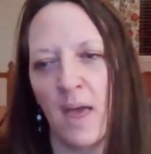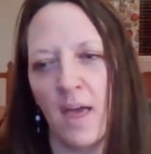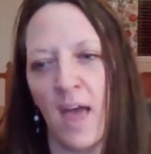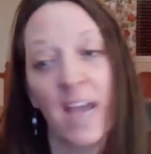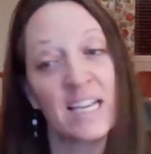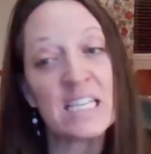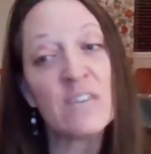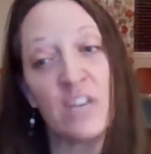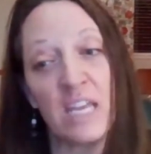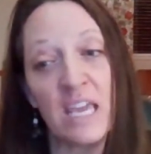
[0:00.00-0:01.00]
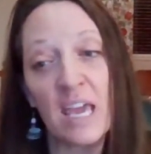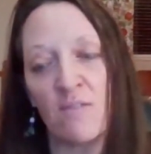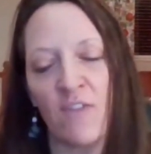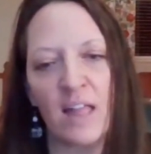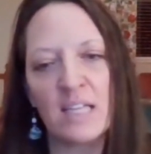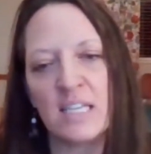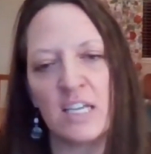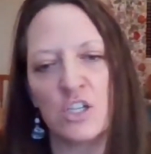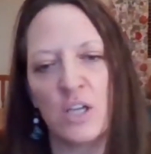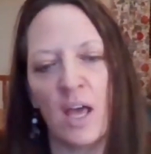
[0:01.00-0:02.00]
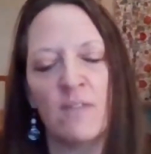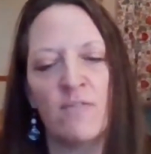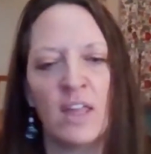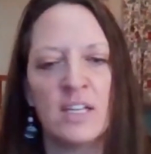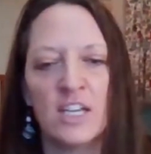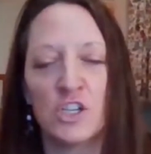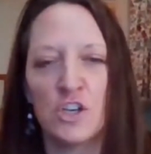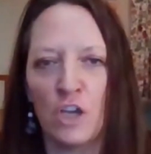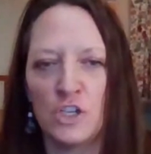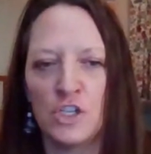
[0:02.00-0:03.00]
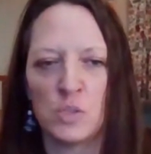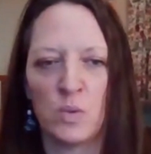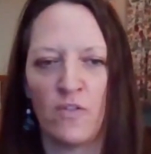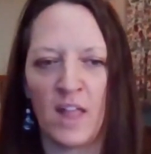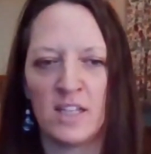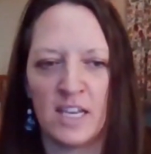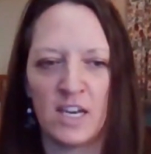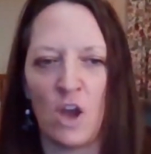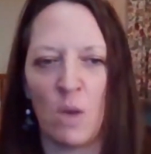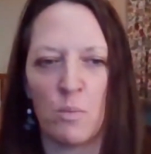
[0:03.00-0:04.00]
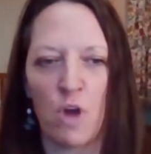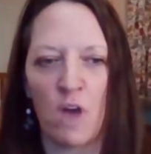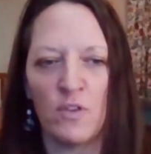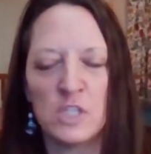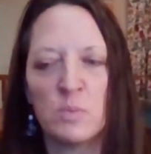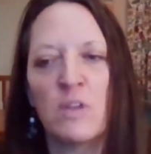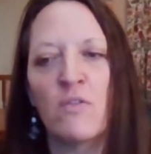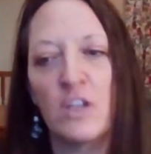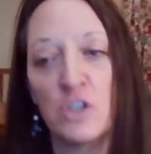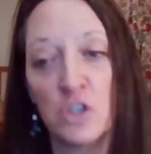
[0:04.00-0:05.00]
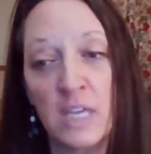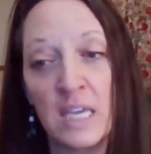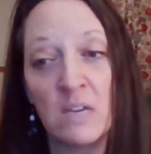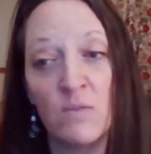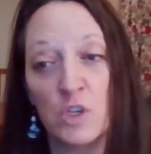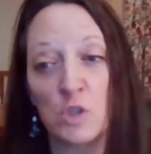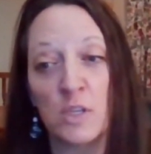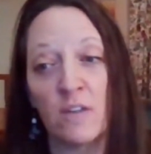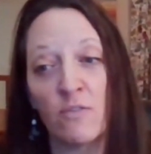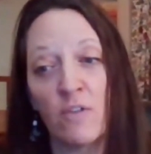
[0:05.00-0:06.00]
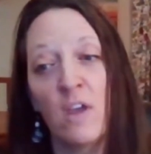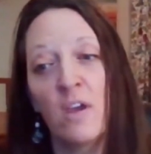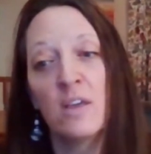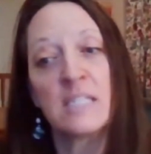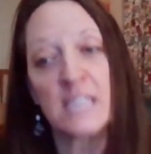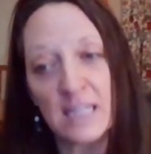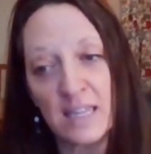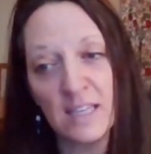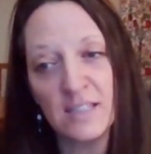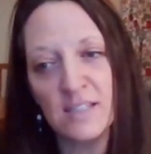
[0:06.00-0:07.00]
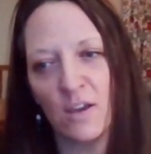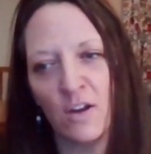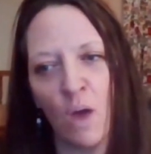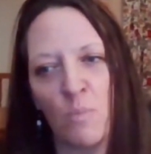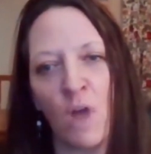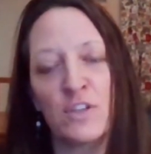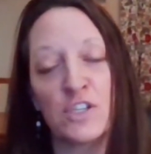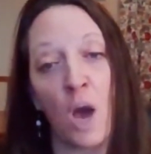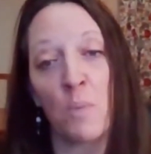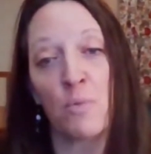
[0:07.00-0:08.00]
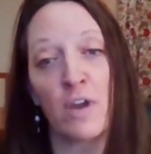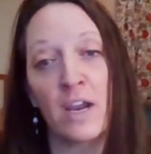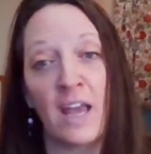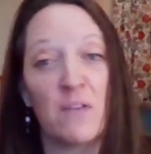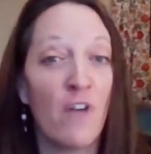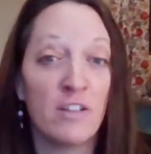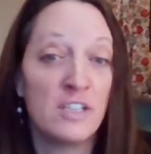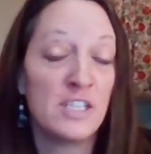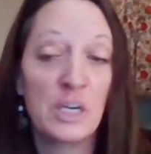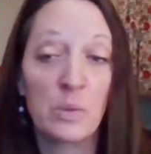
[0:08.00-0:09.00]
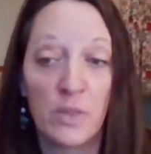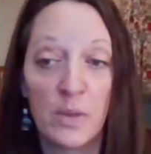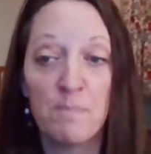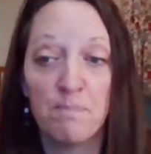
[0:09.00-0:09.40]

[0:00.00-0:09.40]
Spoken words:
activity and validation, not just with validated nonprofits, but eventually individuals that have seen these nonprofits operate and volunteered with them.